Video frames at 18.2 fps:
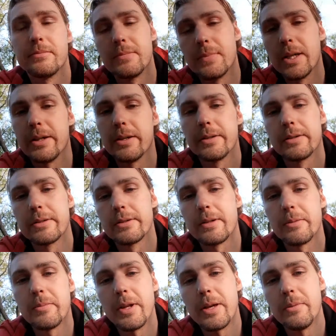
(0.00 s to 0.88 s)
yeah,
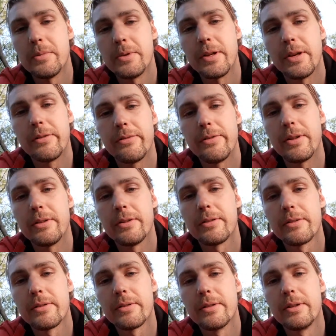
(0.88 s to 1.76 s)
sometimes I
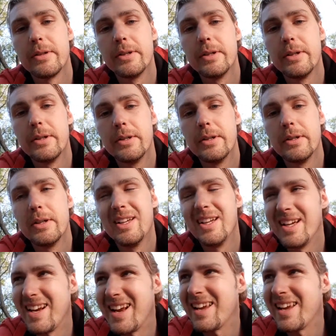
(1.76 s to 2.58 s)
felt and